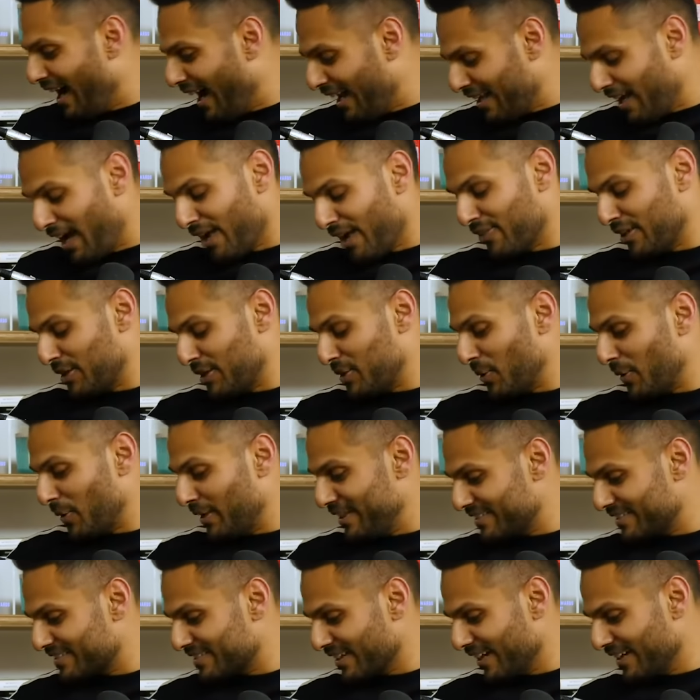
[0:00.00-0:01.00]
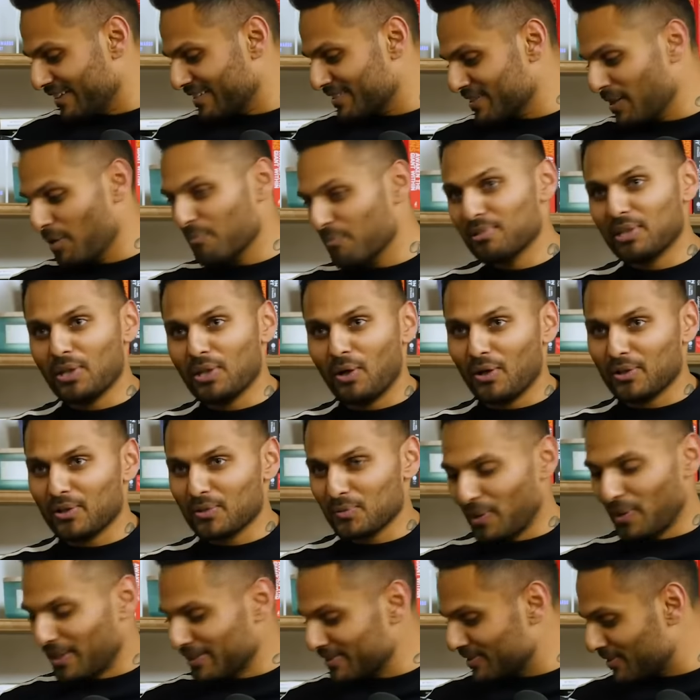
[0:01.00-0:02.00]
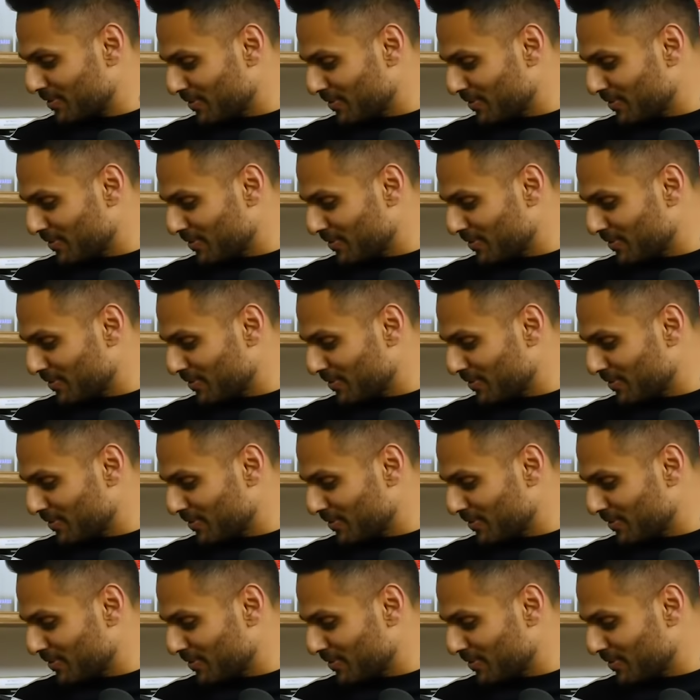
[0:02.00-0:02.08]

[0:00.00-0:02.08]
I, I think your insights are beyond one